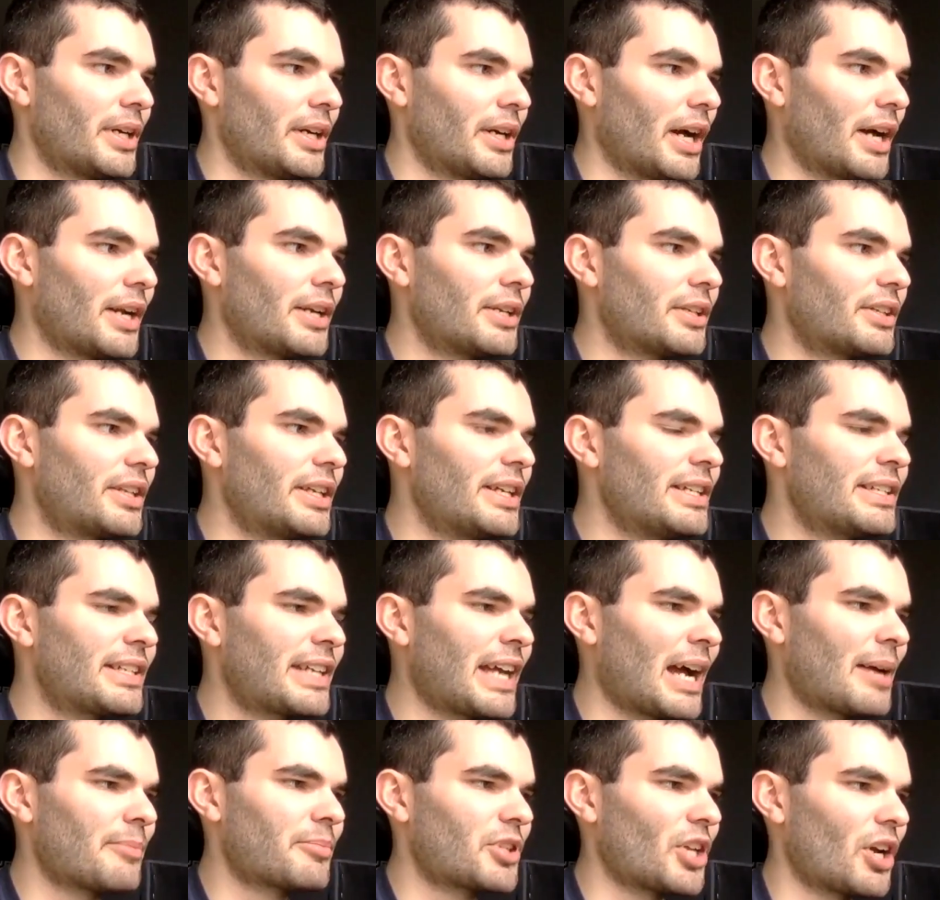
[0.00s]
And these
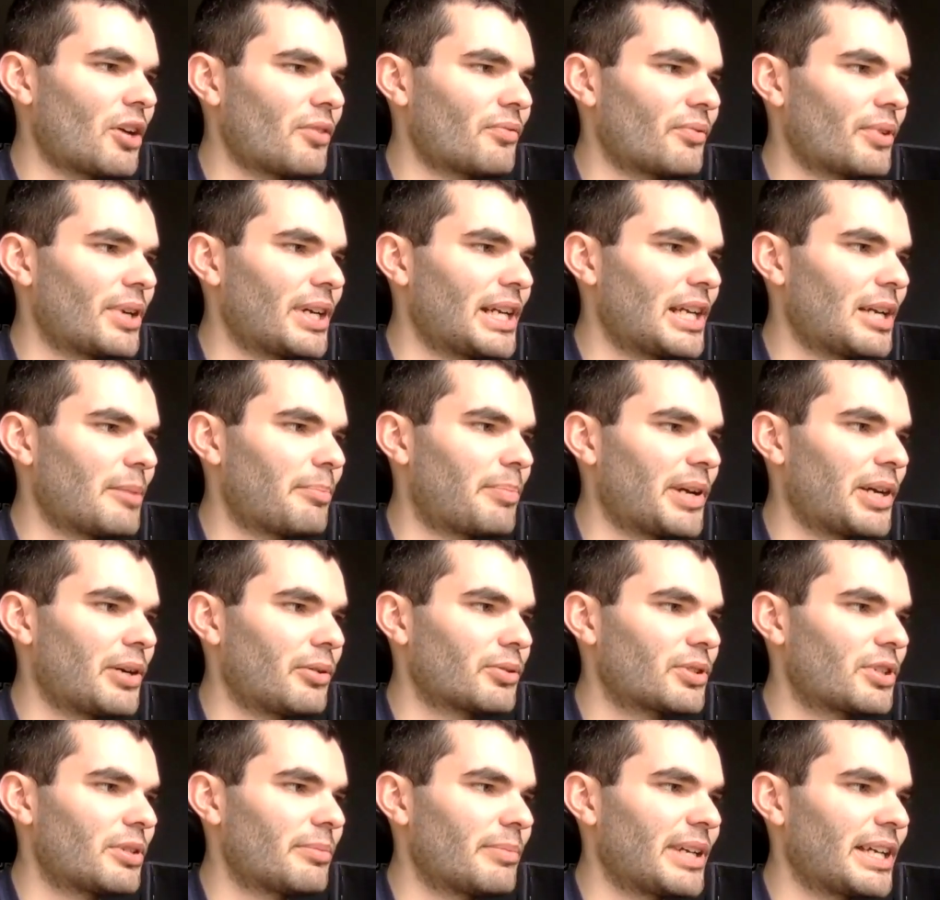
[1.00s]
games don't really
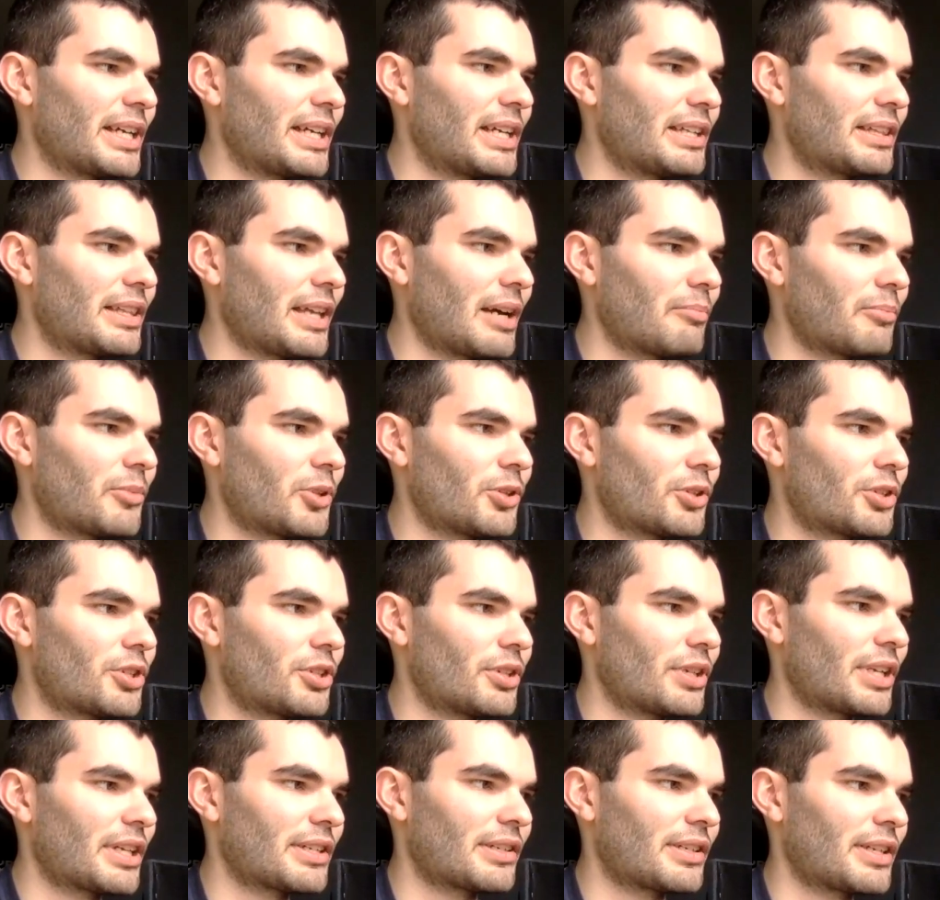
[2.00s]
appeal to me that much.
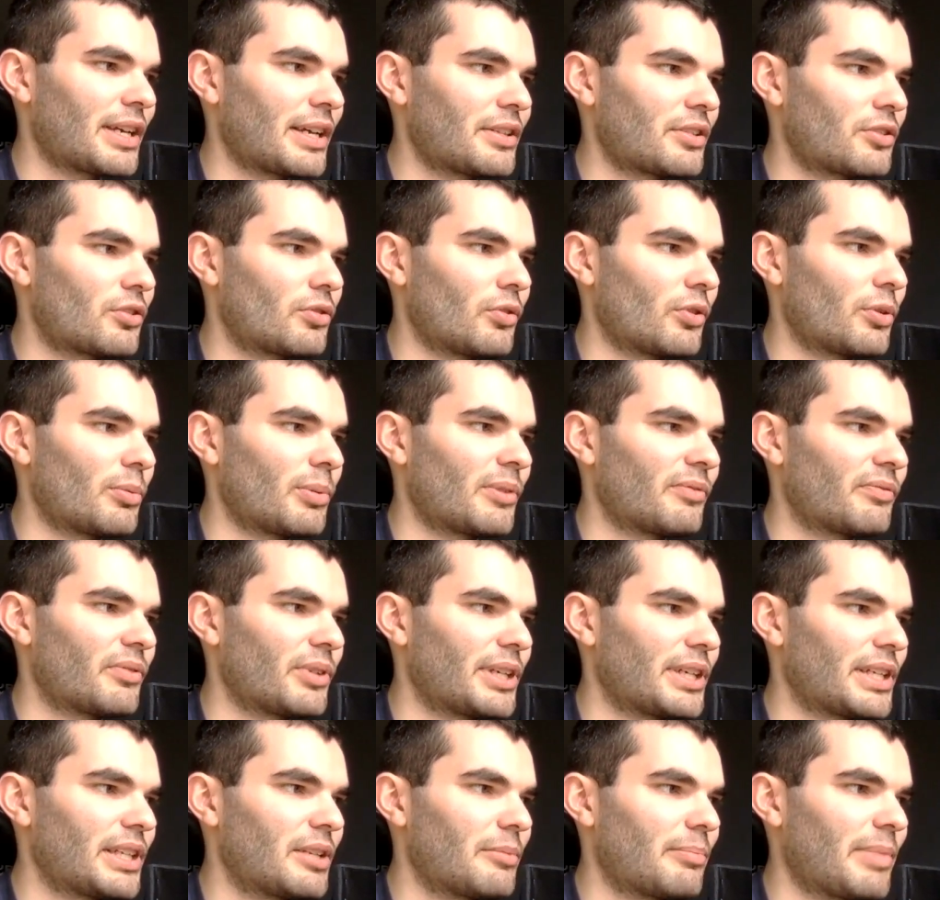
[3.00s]
And as I say, the story wasn't
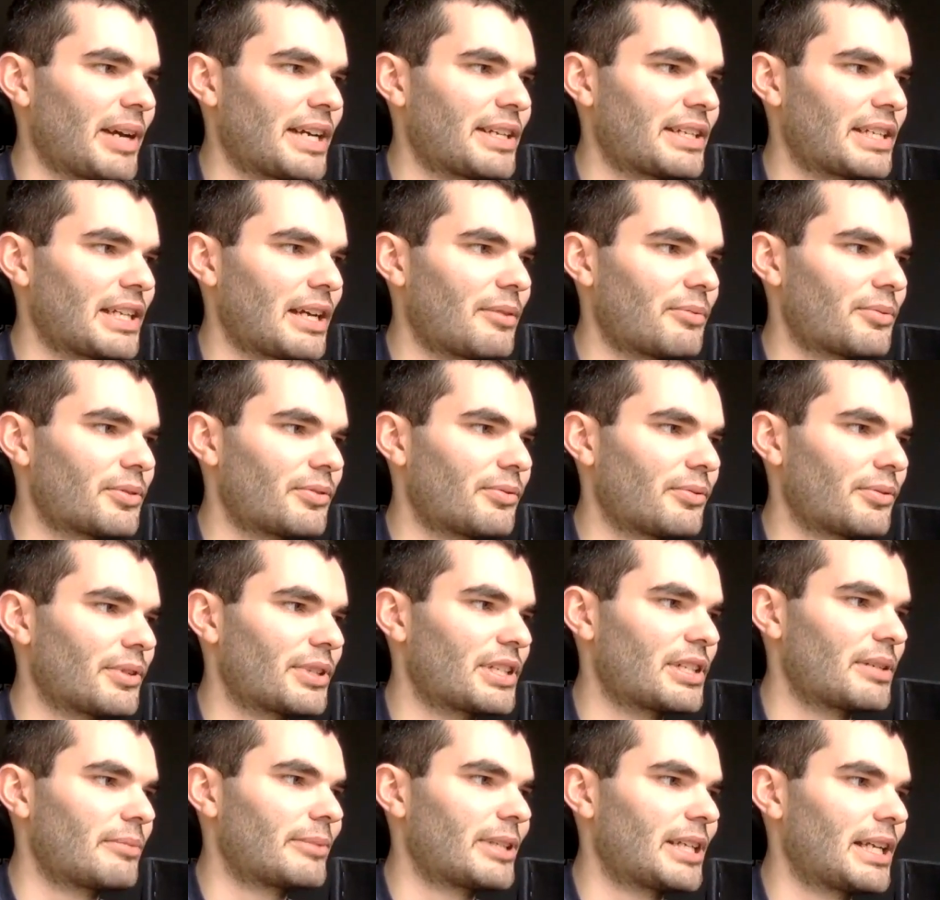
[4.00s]
really the best. It was all a
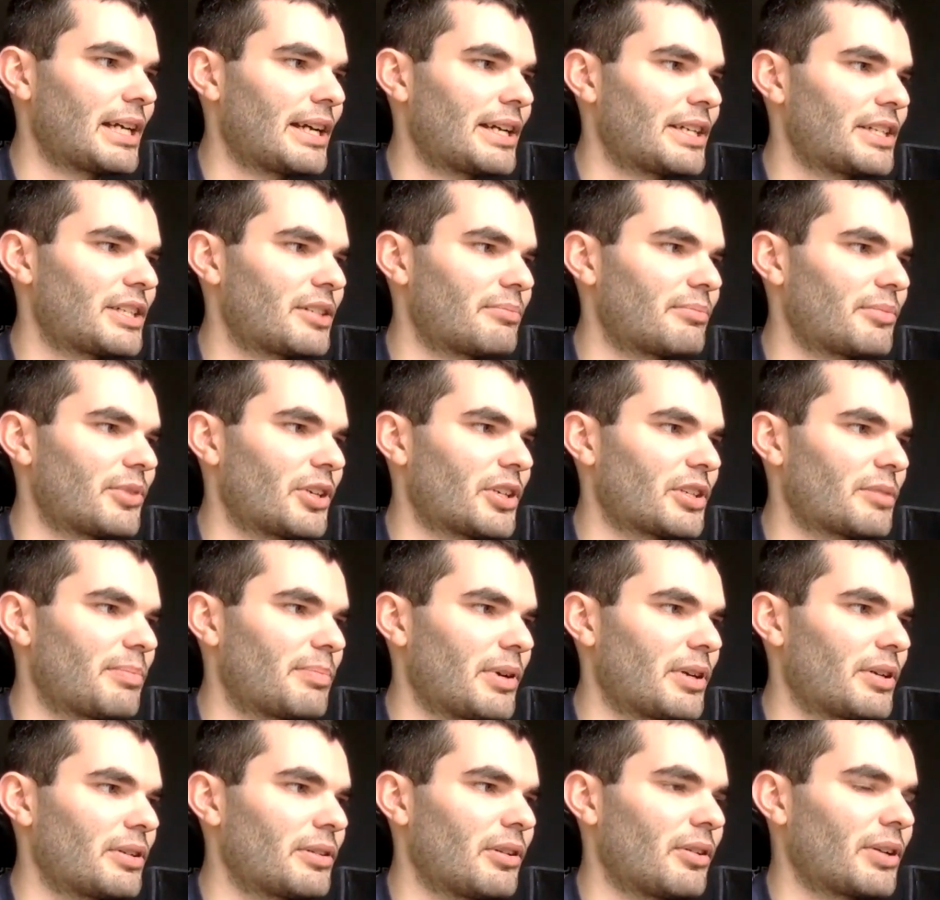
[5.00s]
simulation, but I
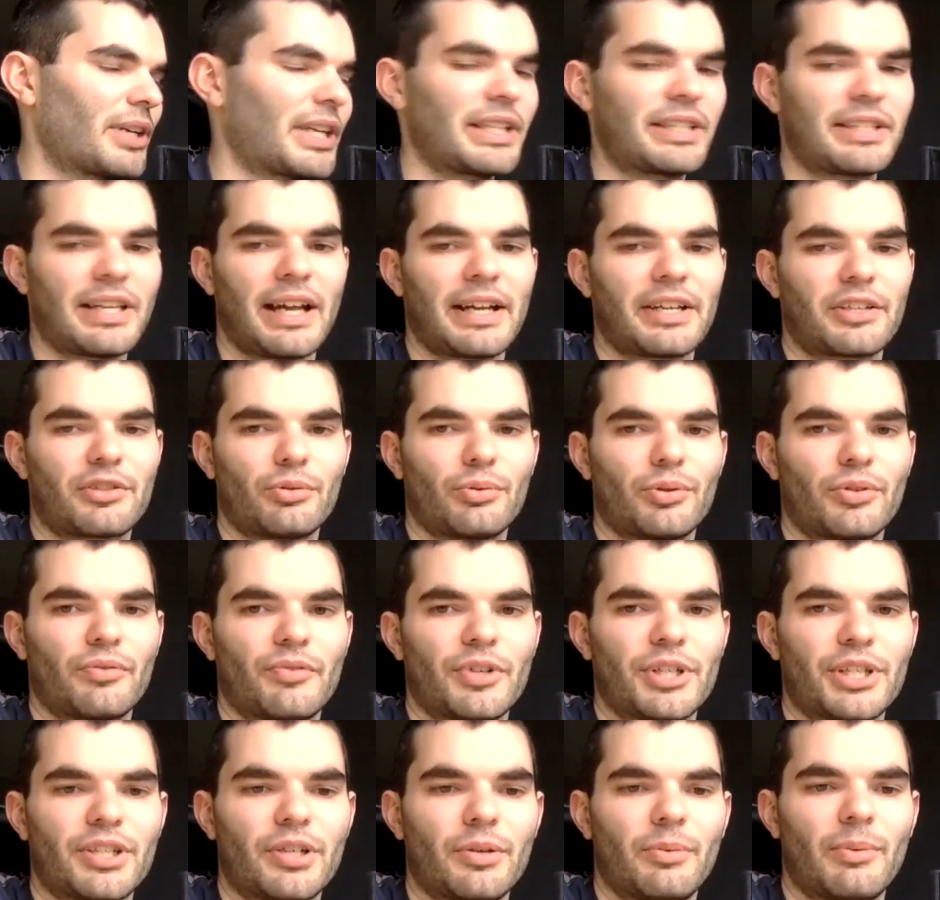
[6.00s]
suppose, like, it takes all the
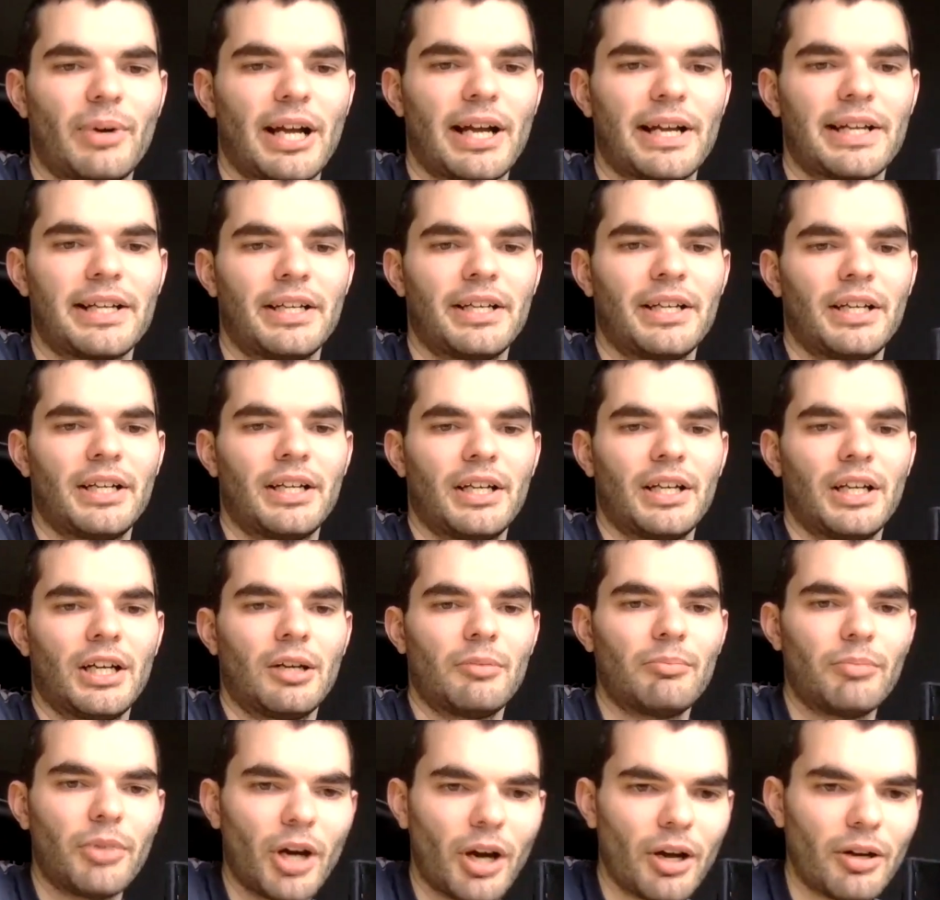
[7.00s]
risk away.
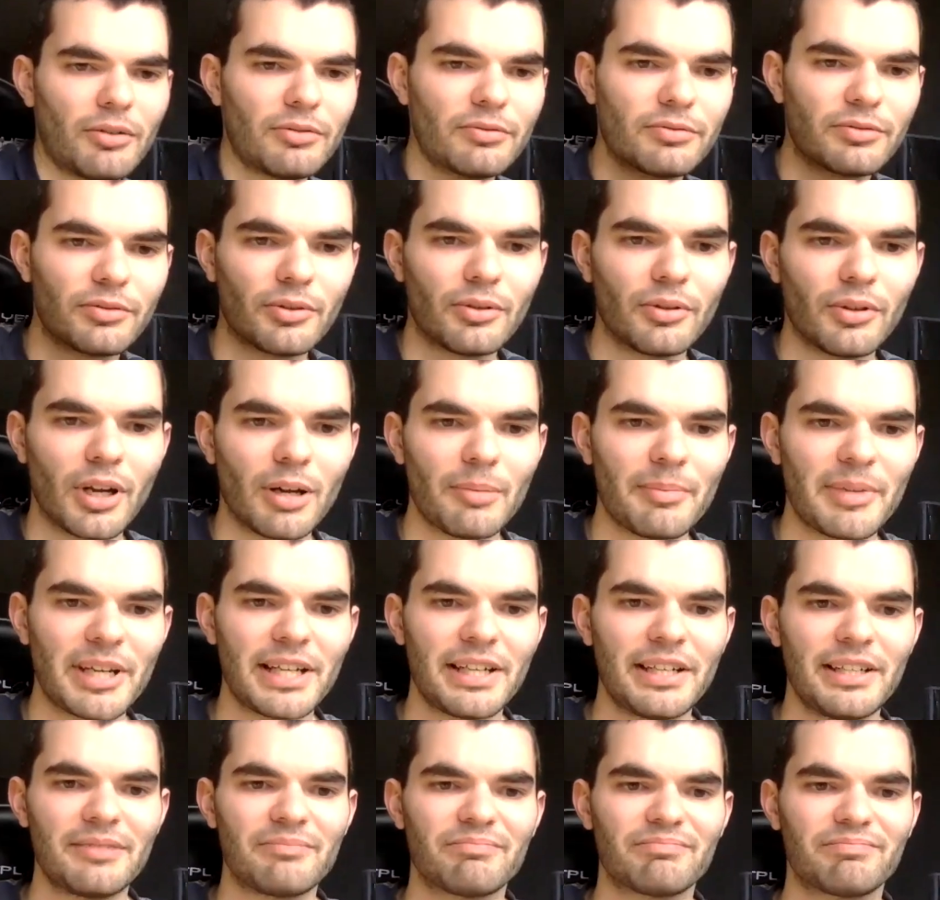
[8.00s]
But overall, I
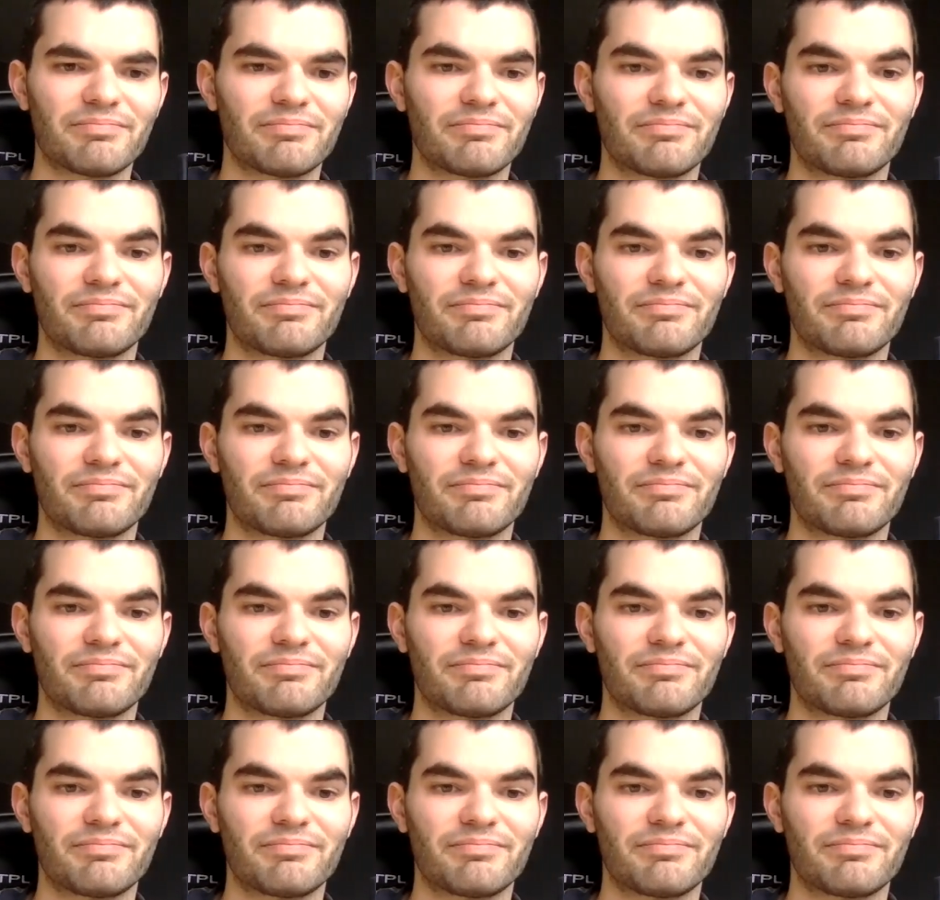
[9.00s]
mean,